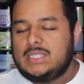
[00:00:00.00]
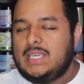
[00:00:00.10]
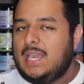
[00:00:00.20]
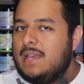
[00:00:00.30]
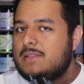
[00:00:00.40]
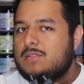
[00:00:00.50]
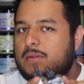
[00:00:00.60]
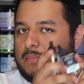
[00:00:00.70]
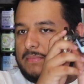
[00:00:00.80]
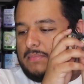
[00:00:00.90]
yeah,
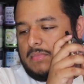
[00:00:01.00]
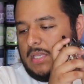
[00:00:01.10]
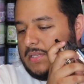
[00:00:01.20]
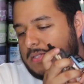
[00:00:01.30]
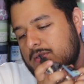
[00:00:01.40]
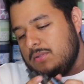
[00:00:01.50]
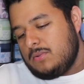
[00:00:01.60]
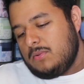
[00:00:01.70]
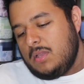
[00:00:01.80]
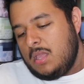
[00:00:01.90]
so these
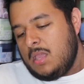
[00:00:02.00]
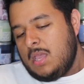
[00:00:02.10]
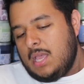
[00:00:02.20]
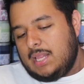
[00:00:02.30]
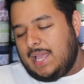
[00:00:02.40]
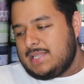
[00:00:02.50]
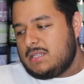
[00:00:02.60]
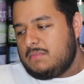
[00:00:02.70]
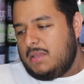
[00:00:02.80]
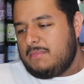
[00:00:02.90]
2
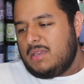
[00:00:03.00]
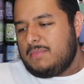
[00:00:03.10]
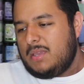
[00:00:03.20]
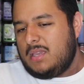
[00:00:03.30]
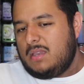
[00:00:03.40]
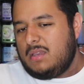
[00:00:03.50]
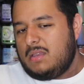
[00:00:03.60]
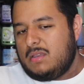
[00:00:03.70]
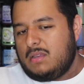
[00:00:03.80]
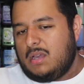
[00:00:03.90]
lasted me maybe
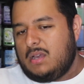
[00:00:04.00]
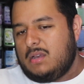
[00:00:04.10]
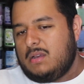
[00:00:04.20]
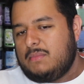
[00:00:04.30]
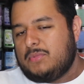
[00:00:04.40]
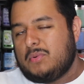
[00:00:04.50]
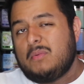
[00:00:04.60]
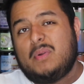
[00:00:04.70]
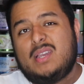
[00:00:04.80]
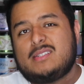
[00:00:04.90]

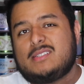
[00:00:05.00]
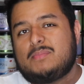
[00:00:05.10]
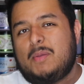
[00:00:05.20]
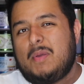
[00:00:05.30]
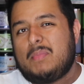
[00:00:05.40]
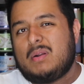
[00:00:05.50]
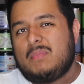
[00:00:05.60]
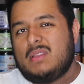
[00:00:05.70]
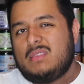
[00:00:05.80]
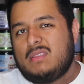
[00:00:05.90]
3 weeks, maybe about a
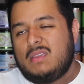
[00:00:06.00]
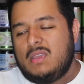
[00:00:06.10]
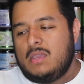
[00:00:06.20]
month.